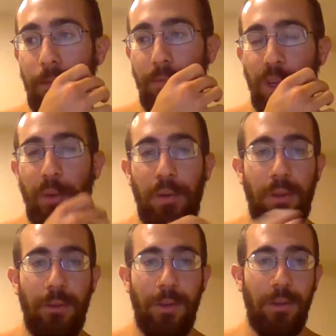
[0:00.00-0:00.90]
They both
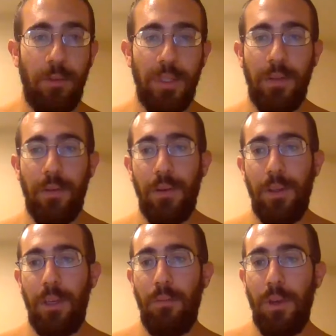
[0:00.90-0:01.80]
do it a little bit
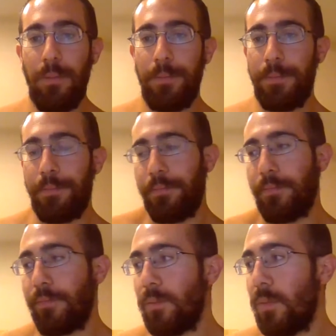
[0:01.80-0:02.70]
differently, but
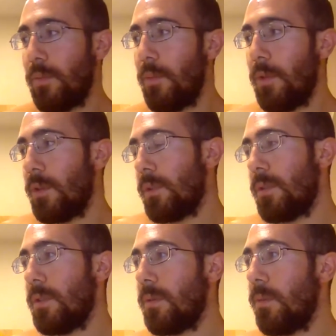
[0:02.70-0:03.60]
it's
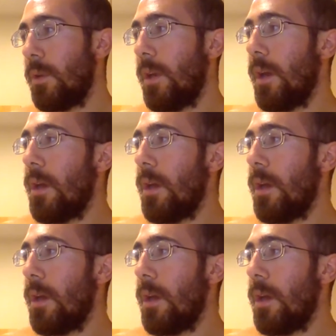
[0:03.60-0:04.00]
just, yeah.